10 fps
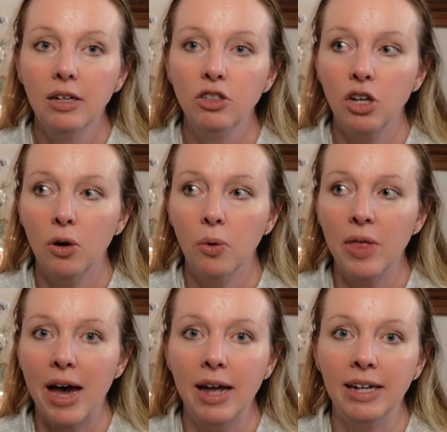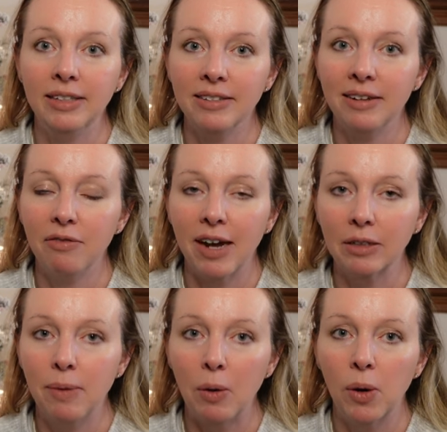so that it doesn't
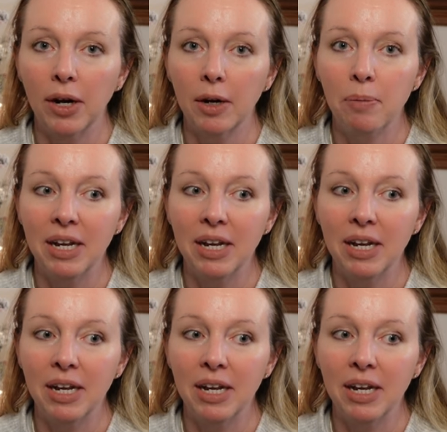affect my work.